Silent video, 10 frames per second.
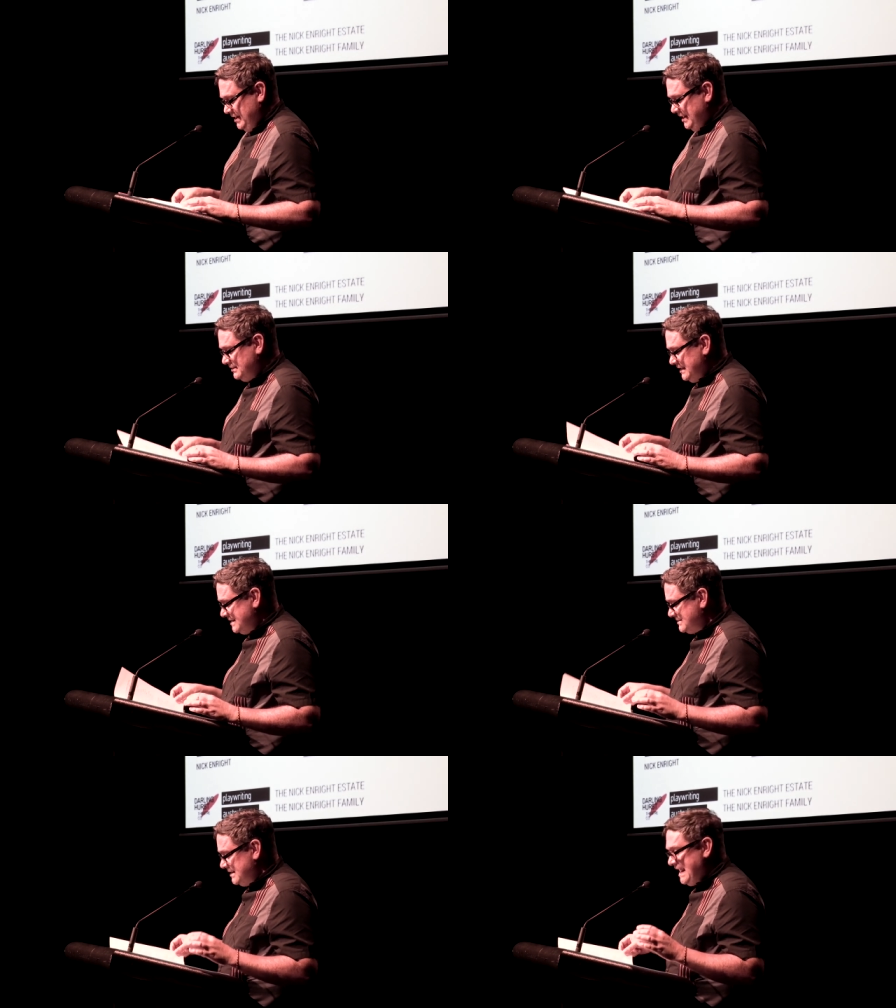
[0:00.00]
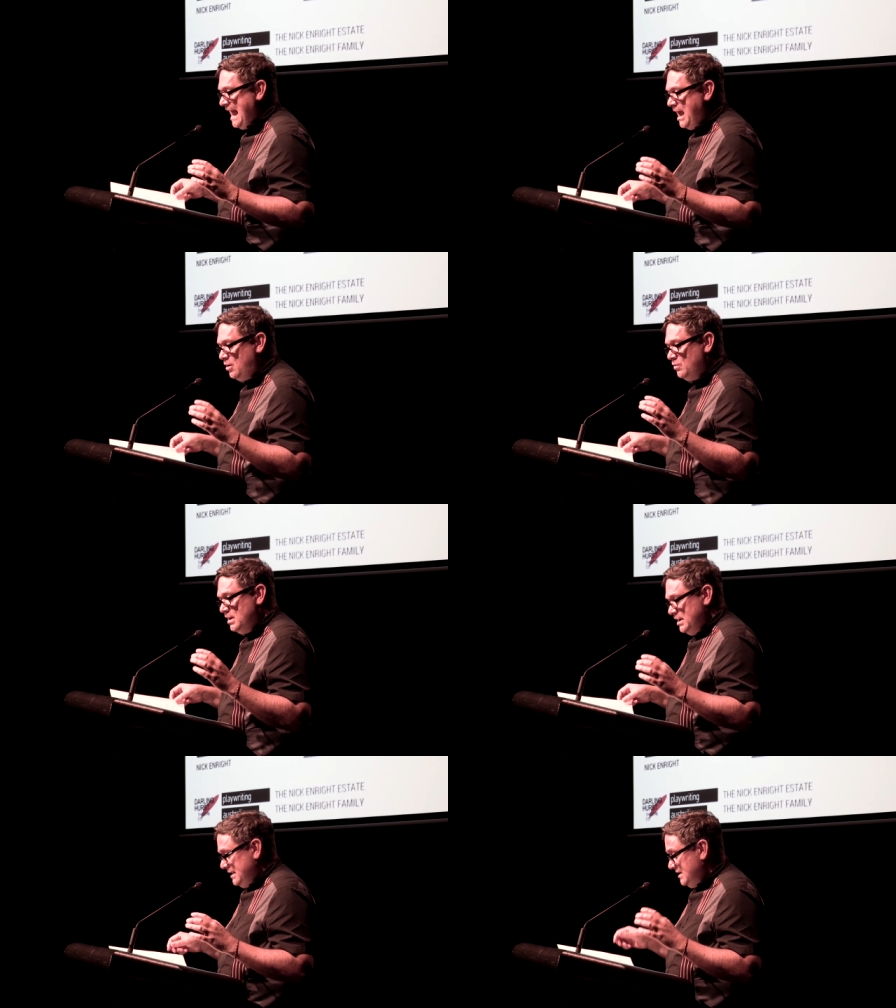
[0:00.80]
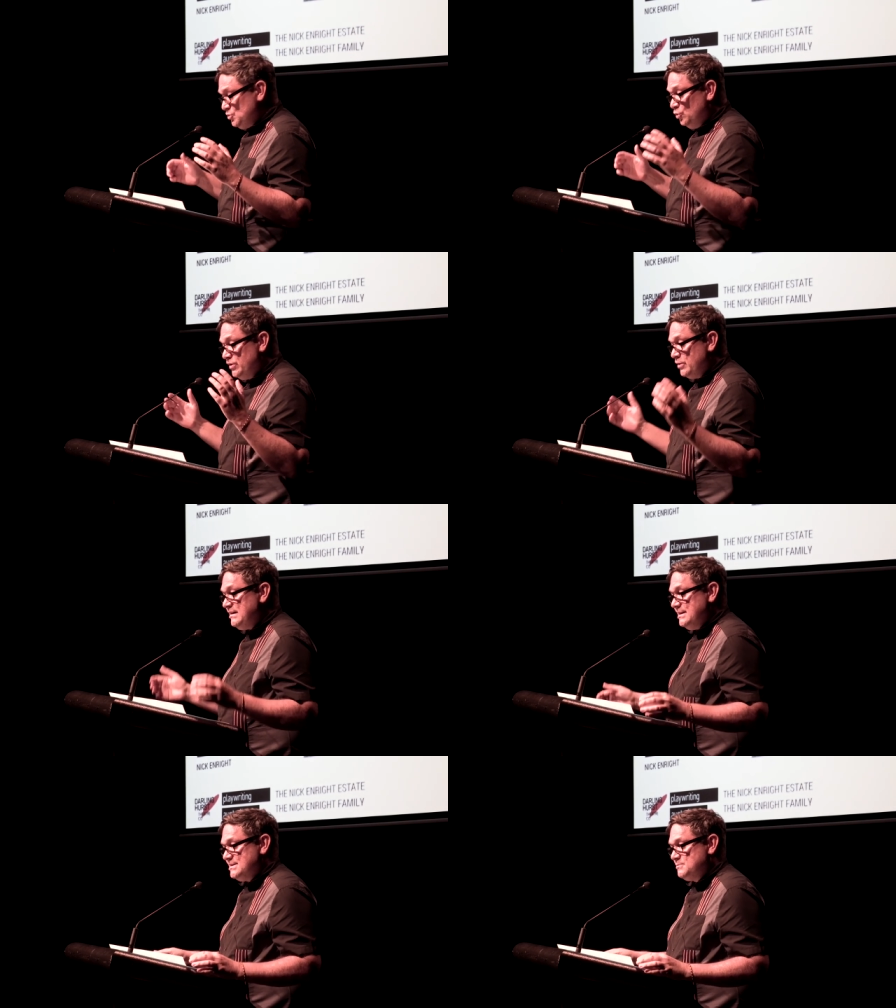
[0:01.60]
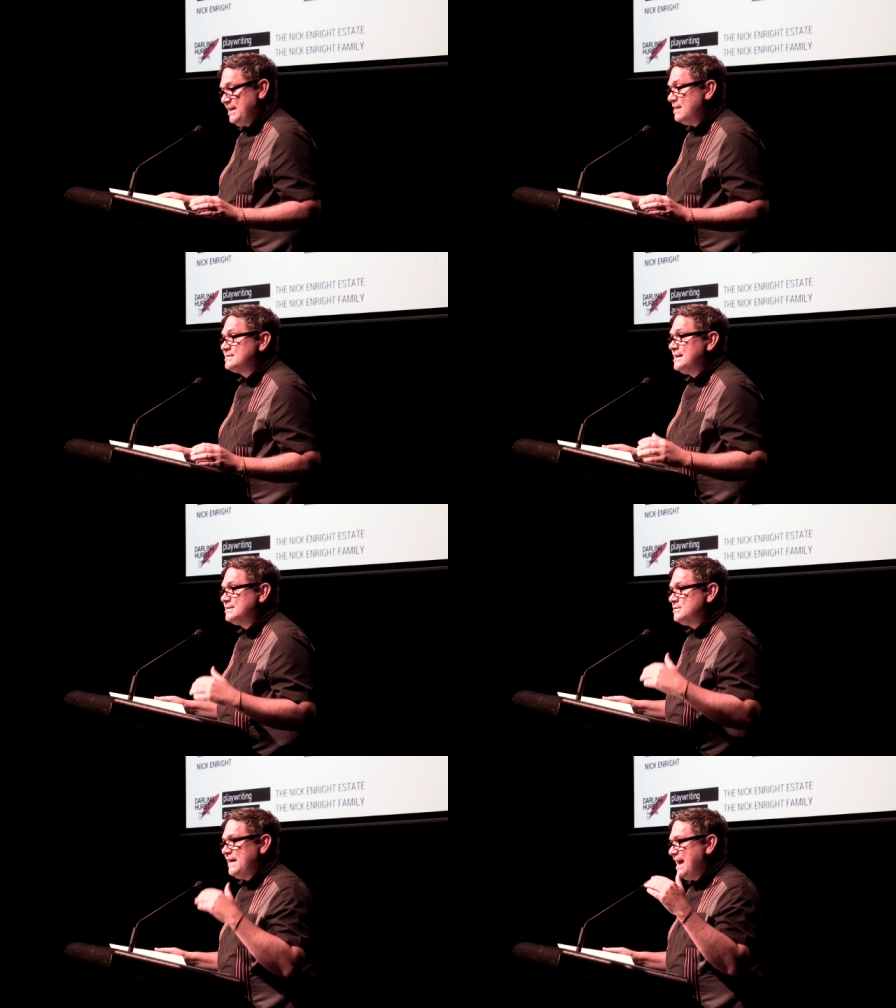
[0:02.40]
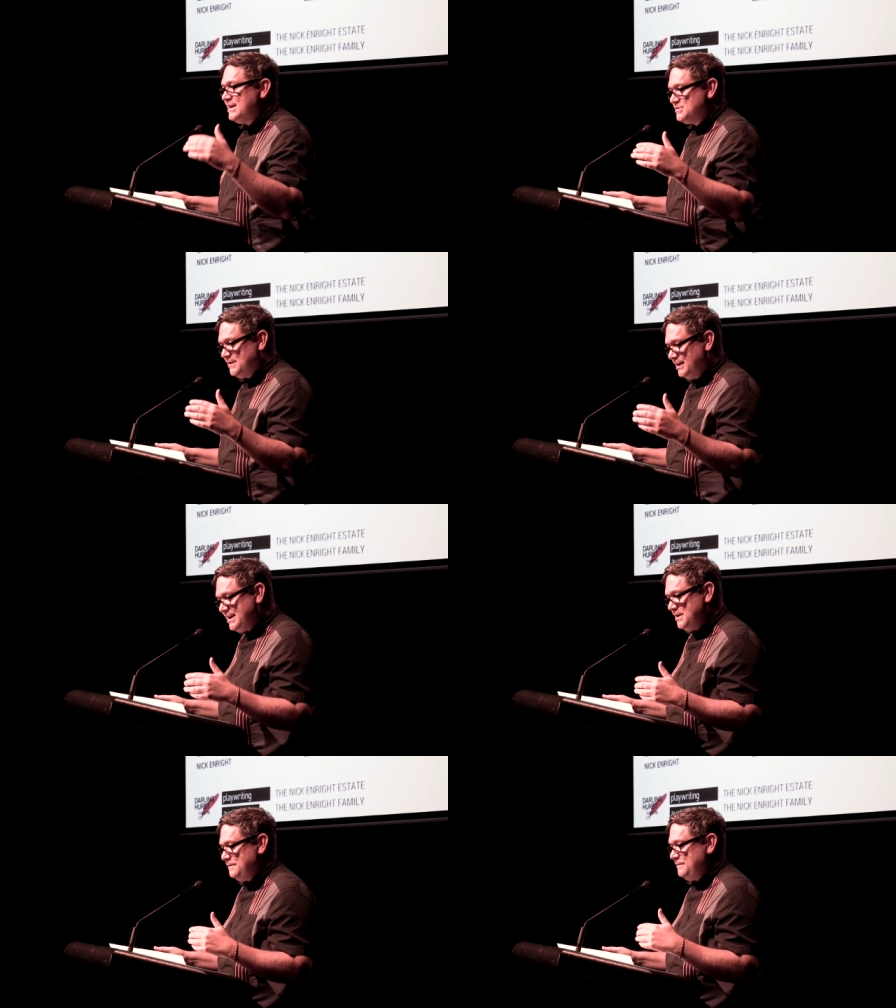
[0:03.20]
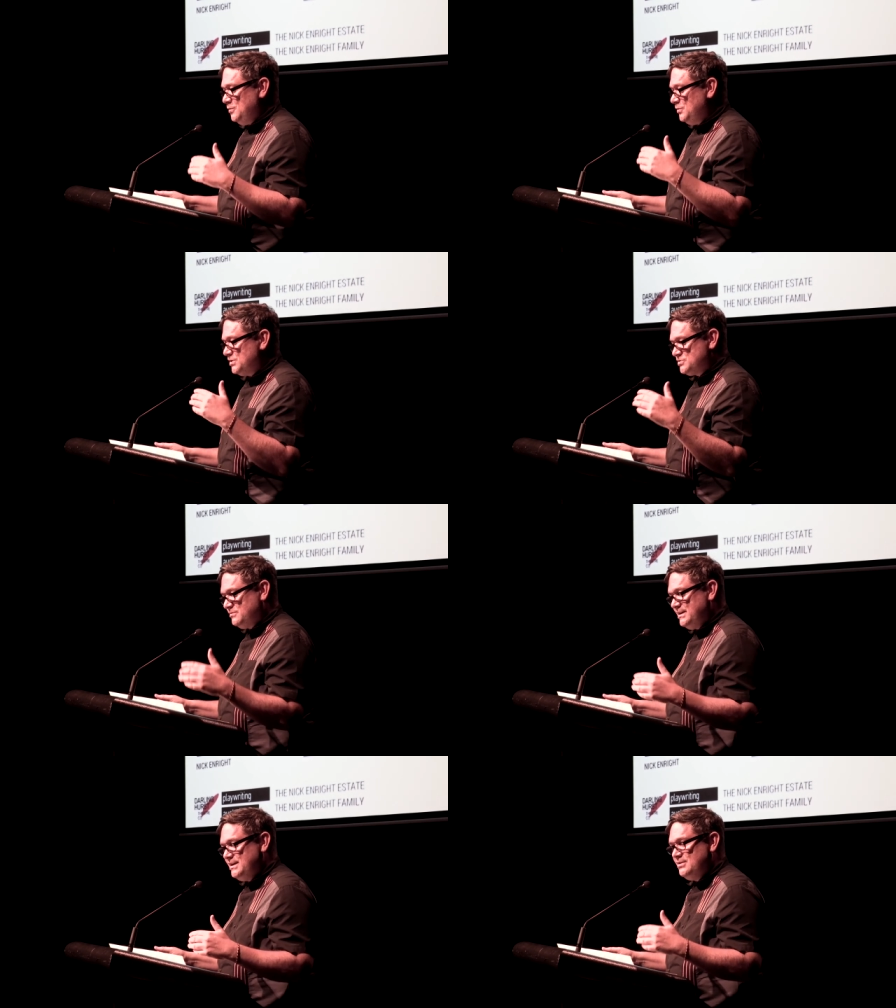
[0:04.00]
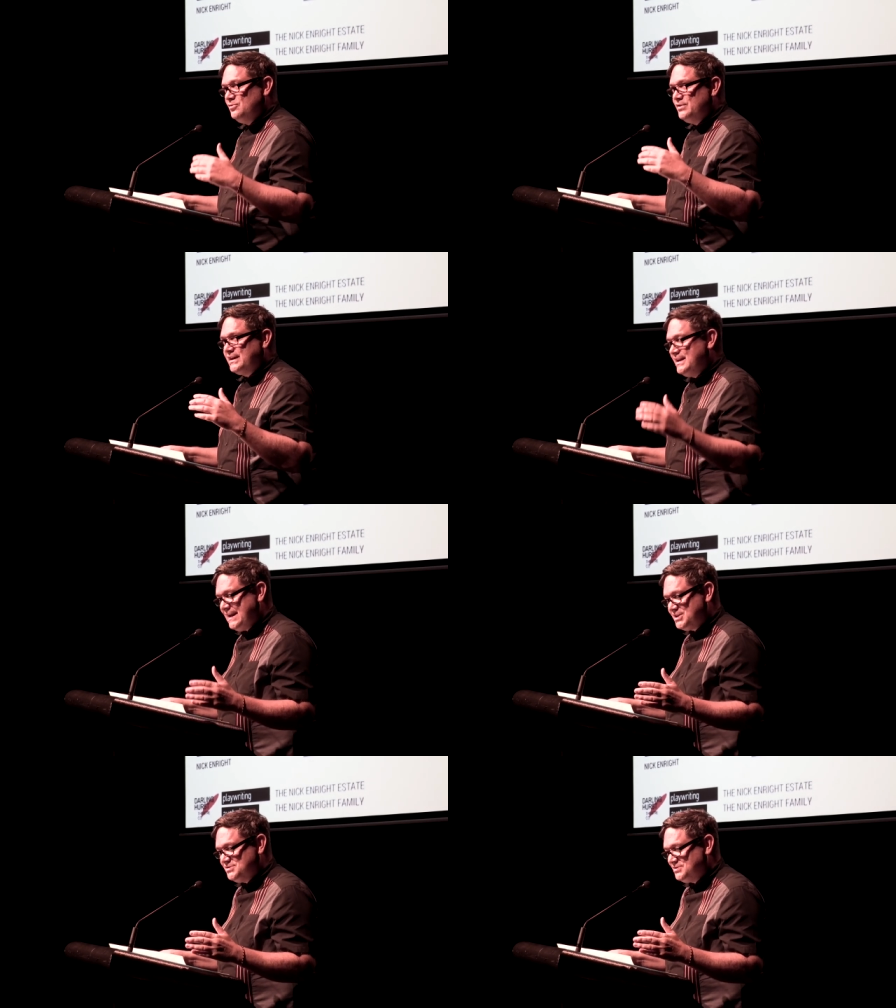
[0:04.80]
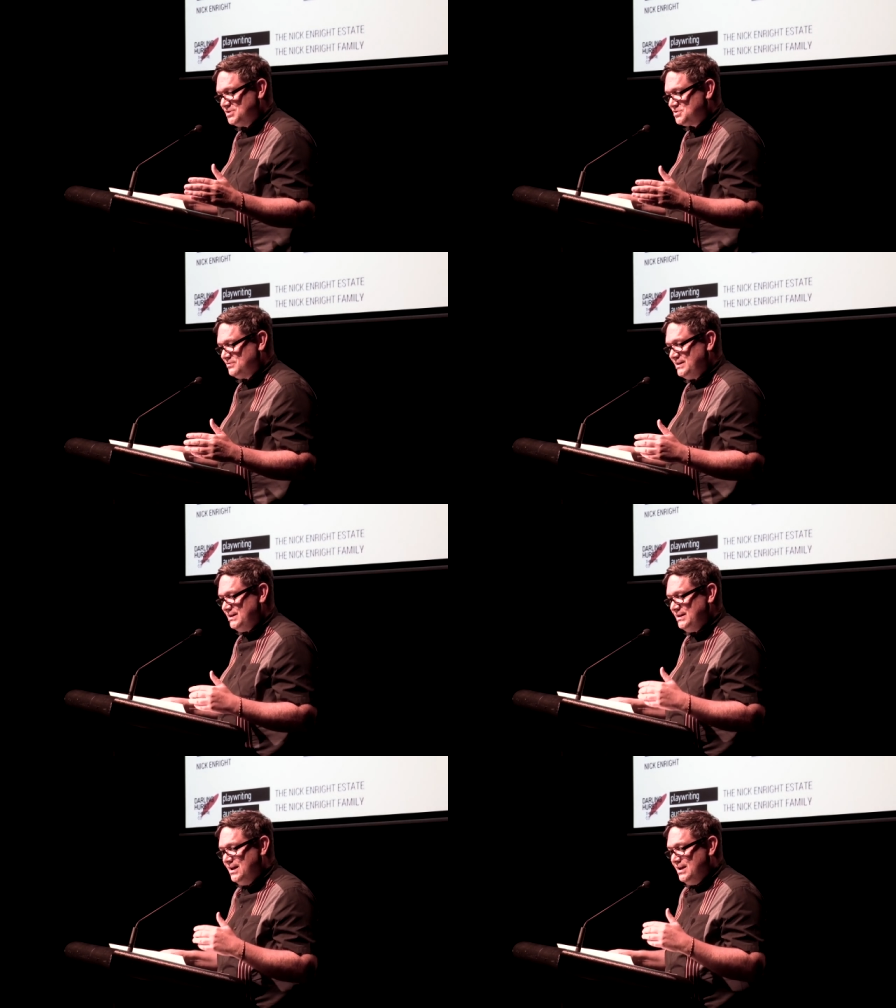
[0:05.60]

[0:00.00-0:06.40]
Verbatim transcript: It thinks the now is all there is without sense of age of the leaf or the tree or the connection to the tree,